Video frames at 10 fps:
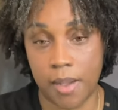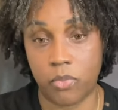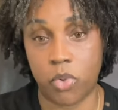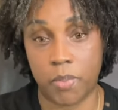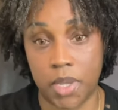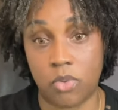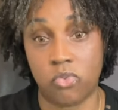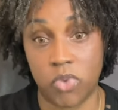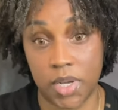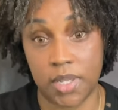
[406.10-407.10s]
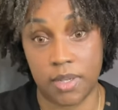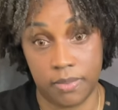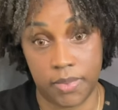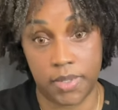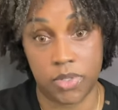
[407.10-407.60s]
would be a really
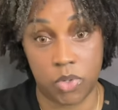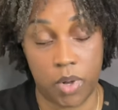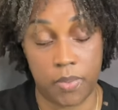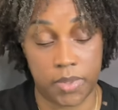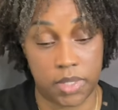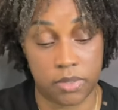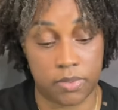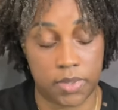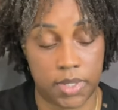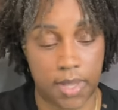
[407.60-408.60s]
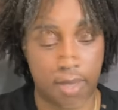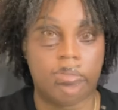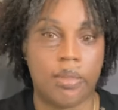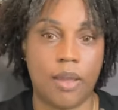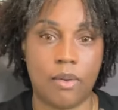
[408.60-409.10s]
good one to wear with this one.
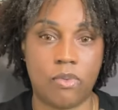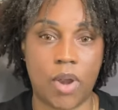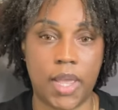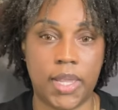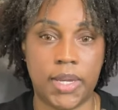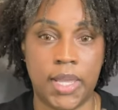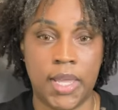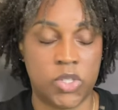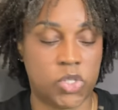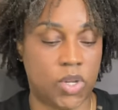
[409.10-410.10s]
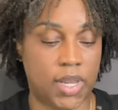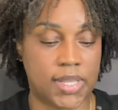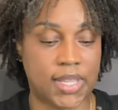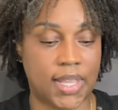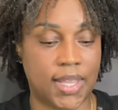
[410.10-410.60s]
All right. So
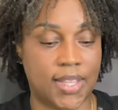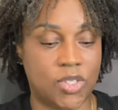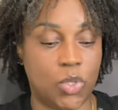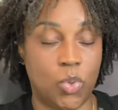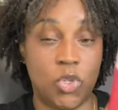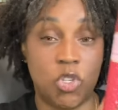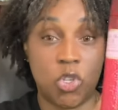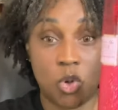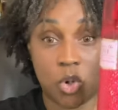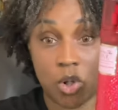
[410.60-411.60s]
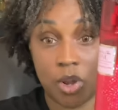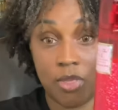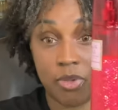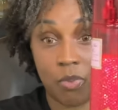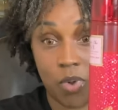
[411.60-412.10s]
let's get into You're
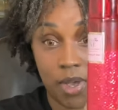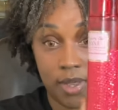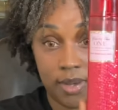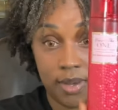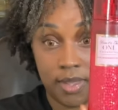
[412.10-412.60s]
the One.